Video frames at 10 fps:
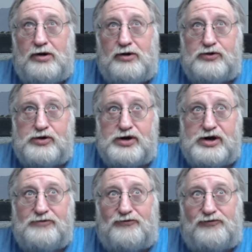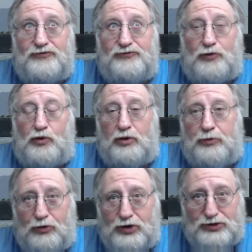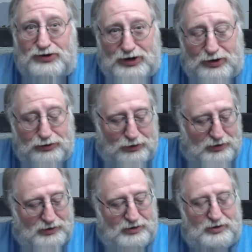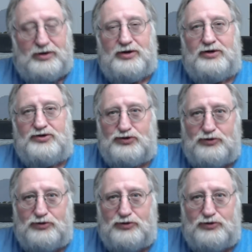3, 4 broken teeth, 2 of